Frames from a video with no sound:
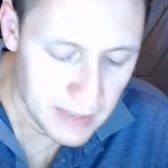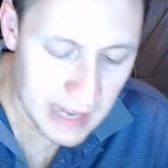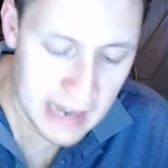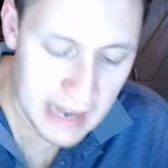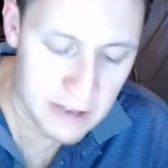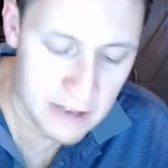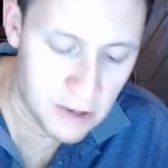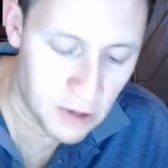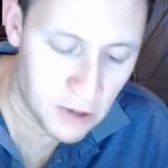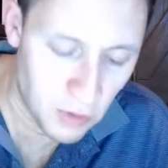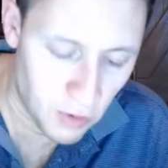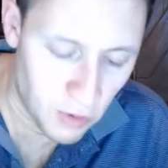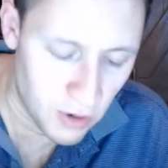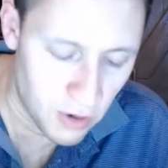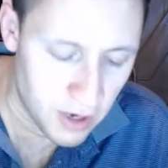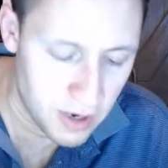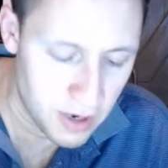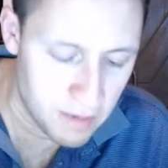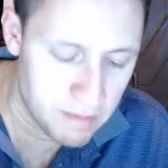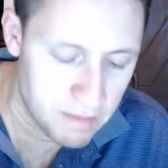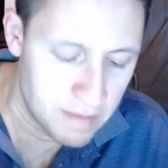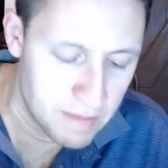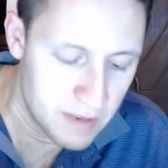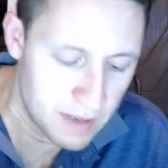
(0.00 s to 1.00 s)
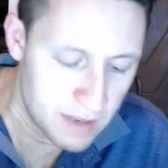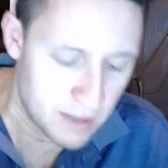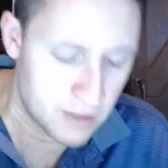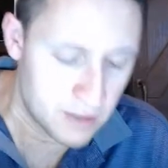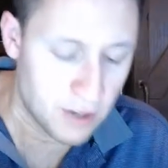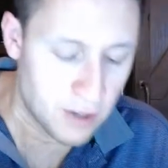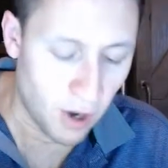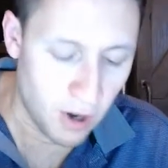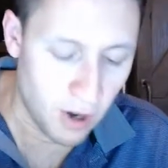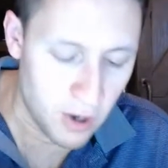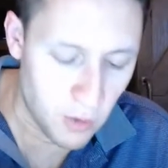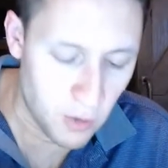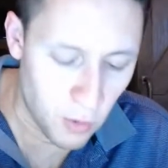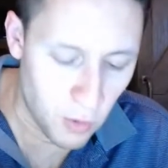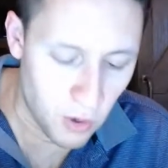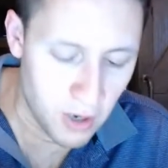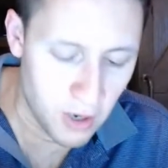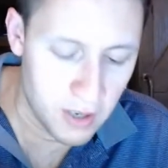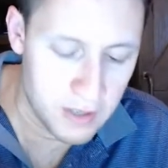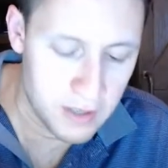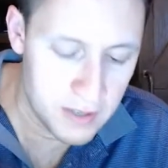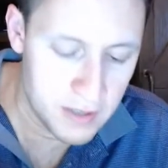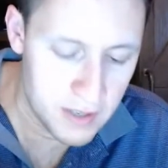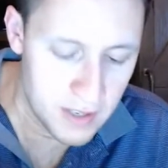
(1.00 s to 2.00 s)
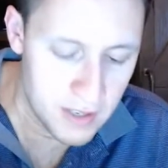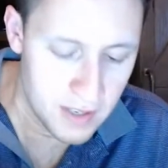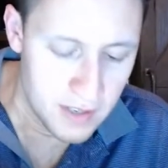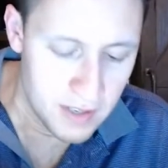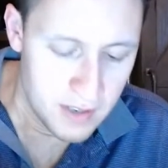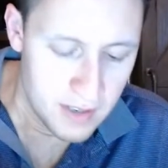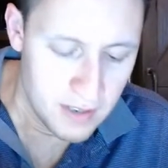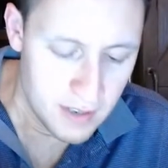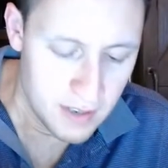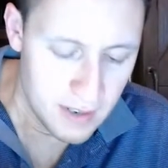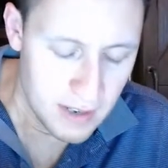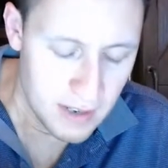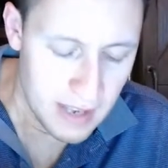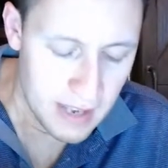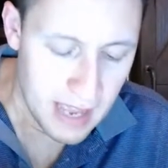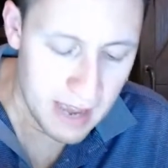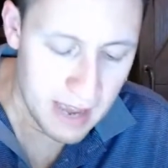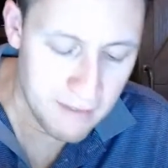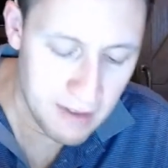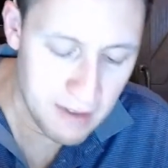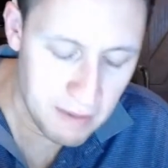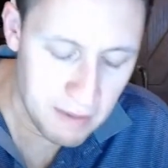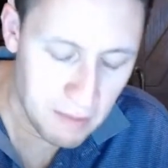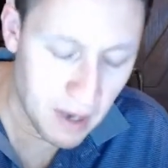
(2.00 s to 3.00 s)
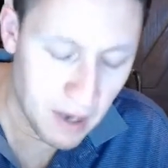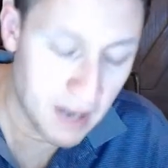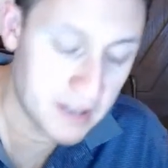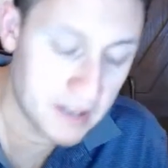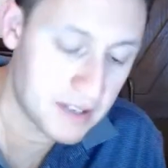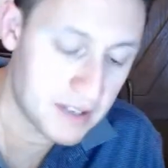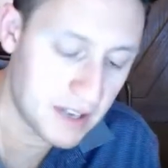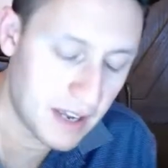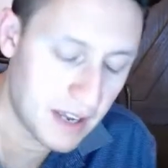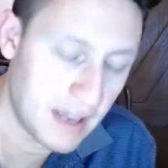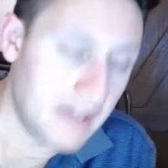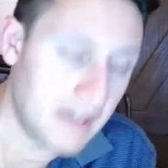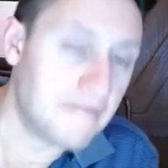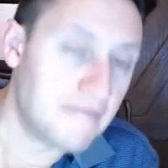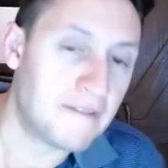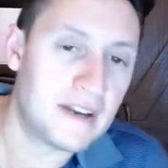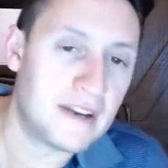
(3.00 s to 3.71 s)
castoreum, dark woods, heavy musk, and